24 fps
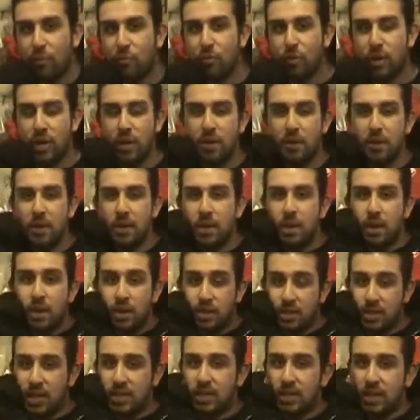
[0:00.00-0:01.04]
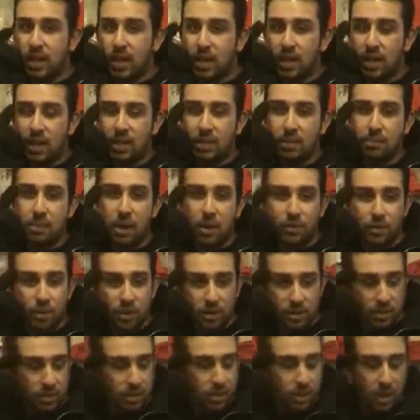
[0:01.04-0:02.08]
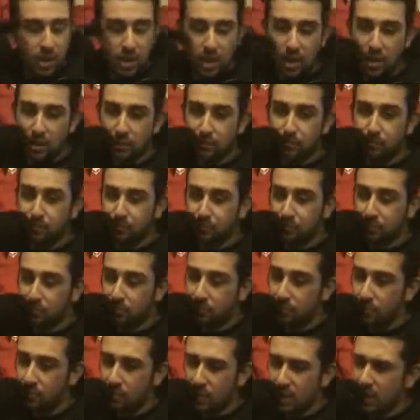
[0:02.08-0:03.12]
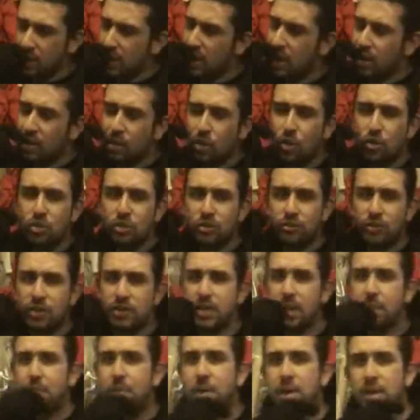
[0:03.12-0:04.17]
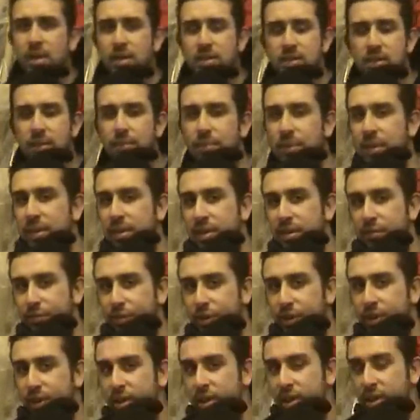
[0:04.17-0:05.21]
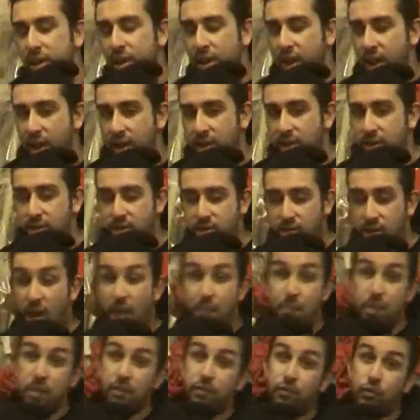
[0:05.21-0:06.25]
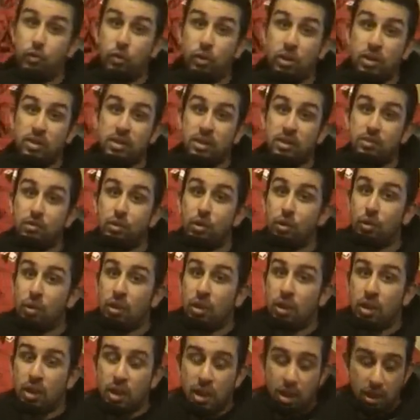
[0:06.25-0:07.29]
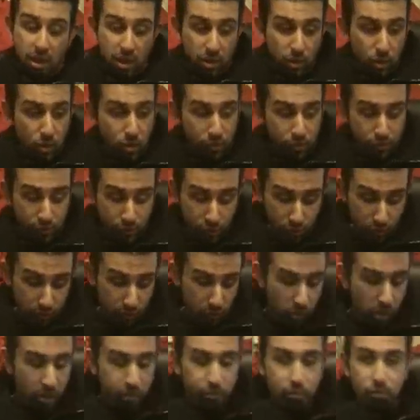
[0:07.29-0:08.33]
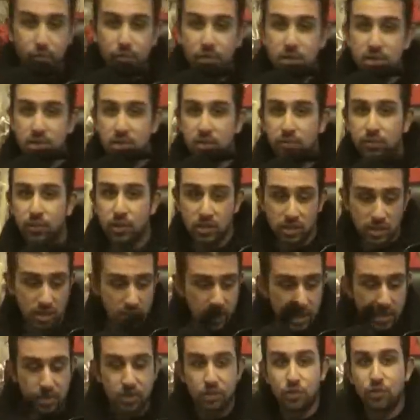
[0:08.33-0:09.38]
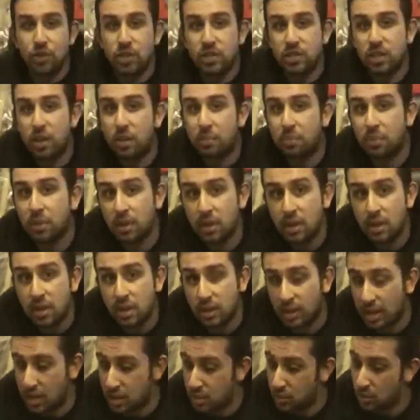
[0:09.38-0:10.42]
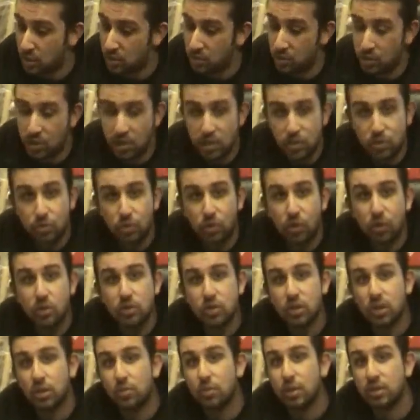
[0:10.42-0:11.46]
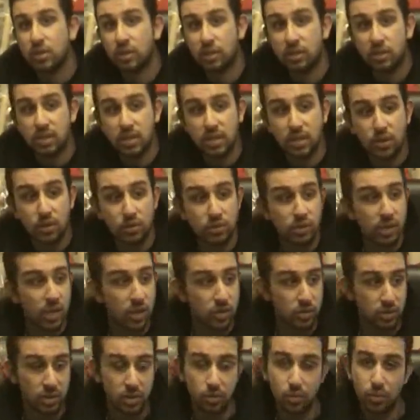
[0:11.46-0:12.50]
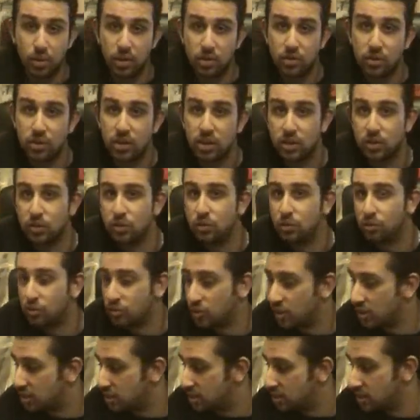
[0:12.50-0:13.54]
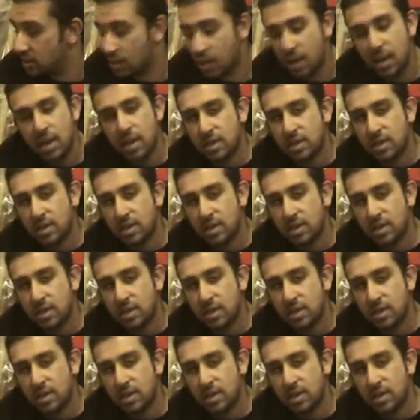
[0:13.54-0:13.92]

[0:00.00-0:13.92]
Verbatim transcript: February, Saturday at the Marriott. Um, yeah, loads of things happening. It's something different. And I've been four years in a row, and I go for quite a few reasons. Firstly, get to dress up. Get to wear traditional clothes, you can wear tuxedos, girls can wear traditional dresses,